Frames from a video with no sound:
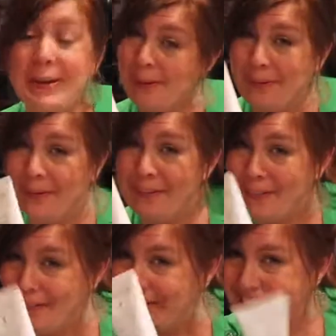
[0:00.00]

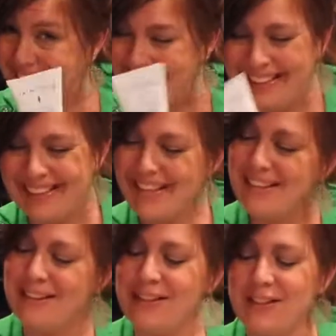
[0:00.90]
Well,
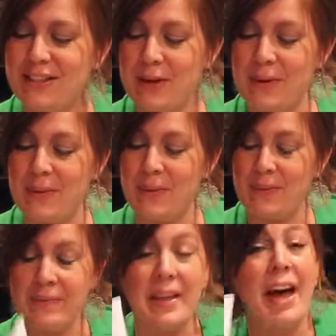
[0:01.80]

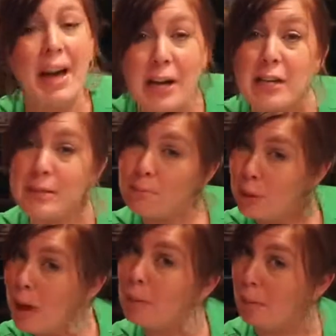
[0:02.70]
So I got some
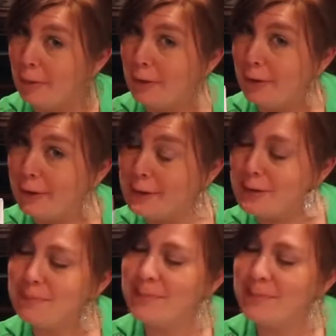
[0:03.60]
problem areas.